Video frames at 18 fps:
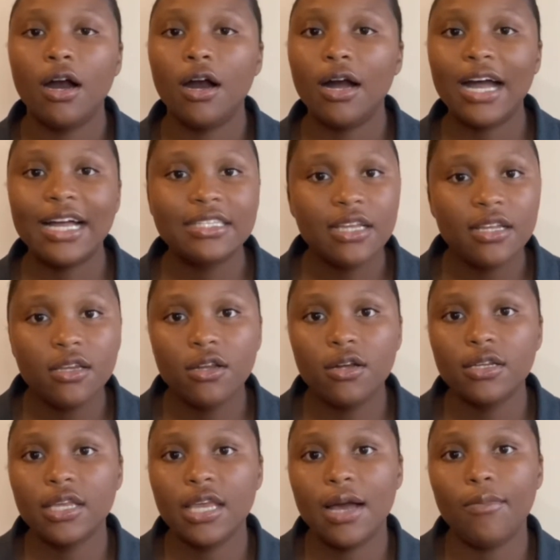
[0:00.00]
attending
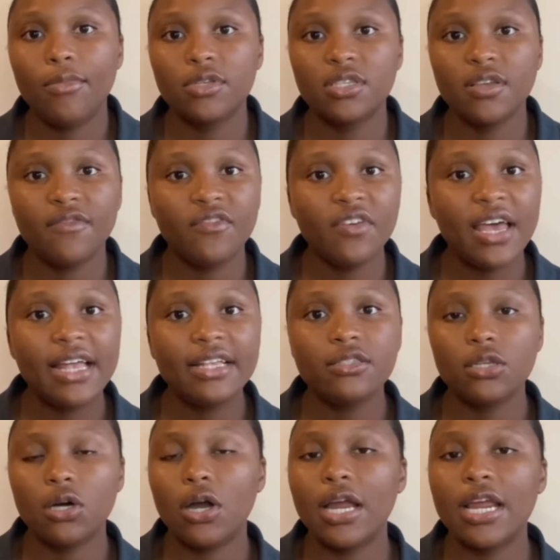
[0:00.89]
on-campus
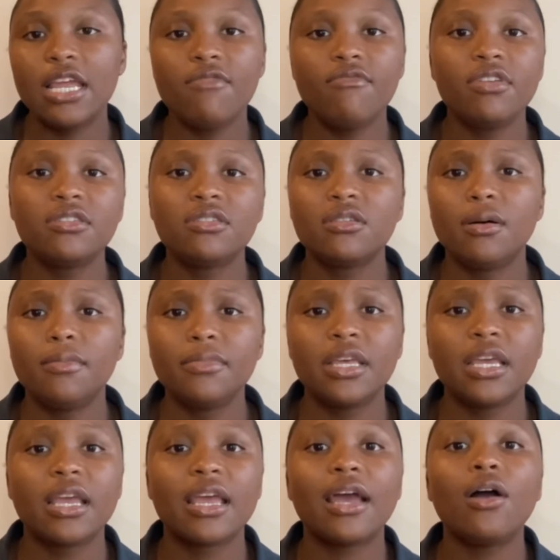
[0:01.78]
events, or even
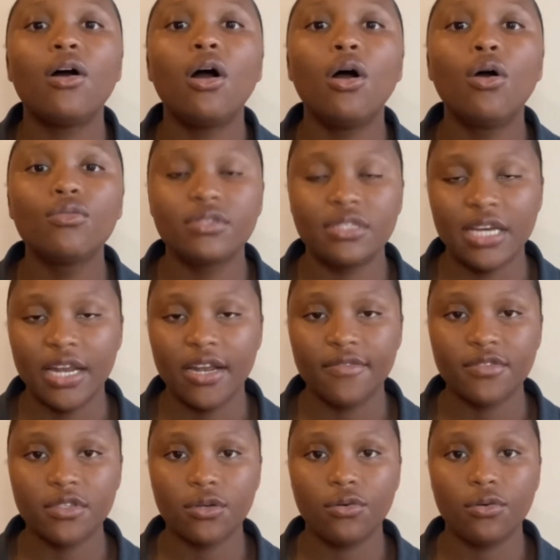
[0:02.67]
something outside
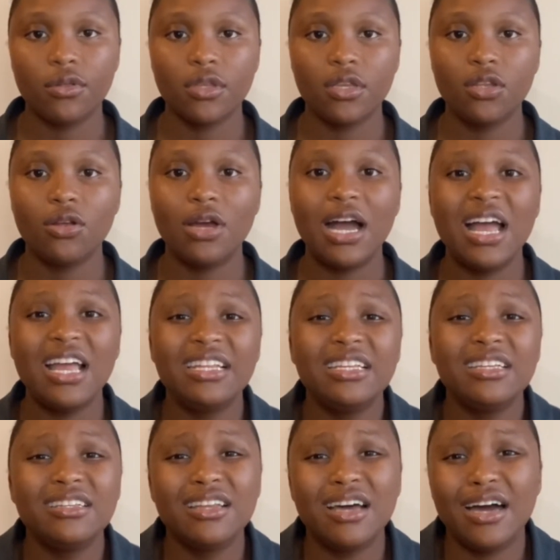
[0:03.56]
of school. You know, I
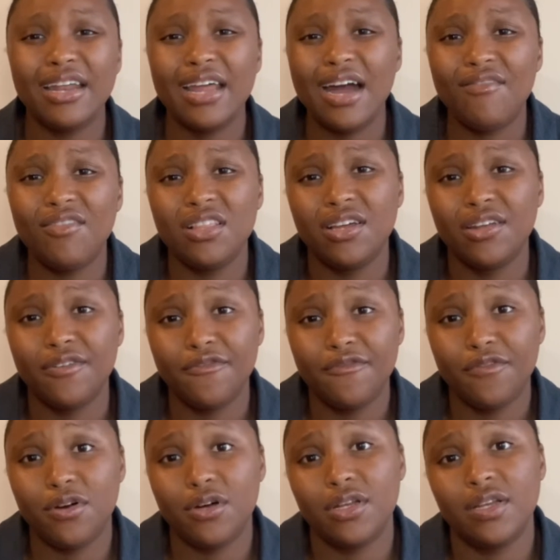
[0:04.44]
did not have a lot of
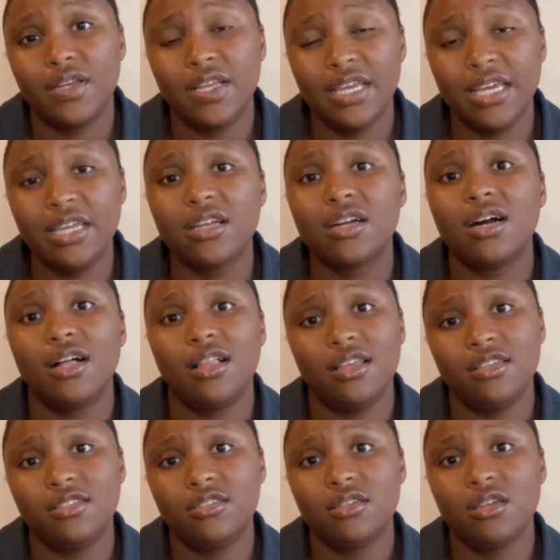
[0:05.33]
fun in
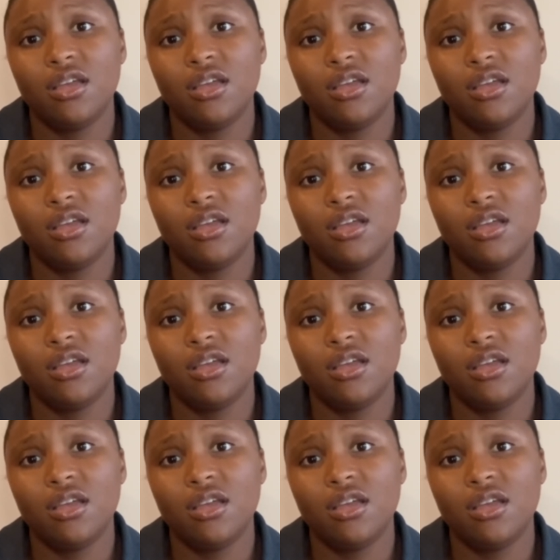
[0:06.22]
college,